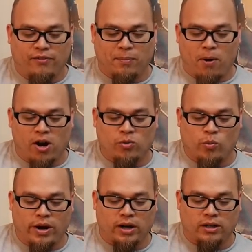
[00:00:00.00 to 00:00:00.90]
of the part
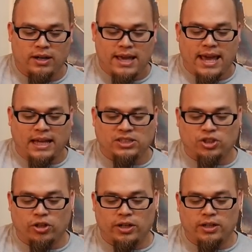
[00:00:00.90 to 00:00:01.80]
where a
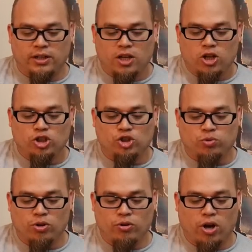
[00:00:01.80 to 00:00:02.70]
certain
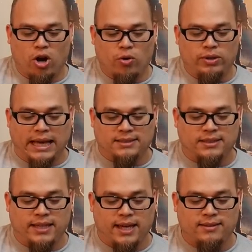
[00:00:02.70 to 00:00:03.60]
Drugo
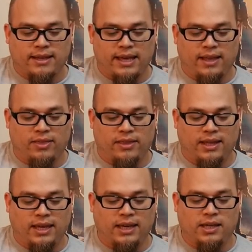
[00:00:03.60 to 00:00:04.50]
gets kicked in
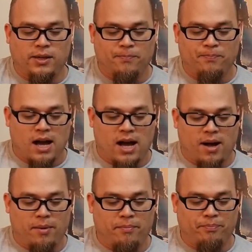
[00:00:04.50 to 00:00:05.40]
the,
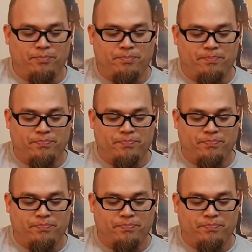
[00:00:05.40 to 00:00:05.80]
um,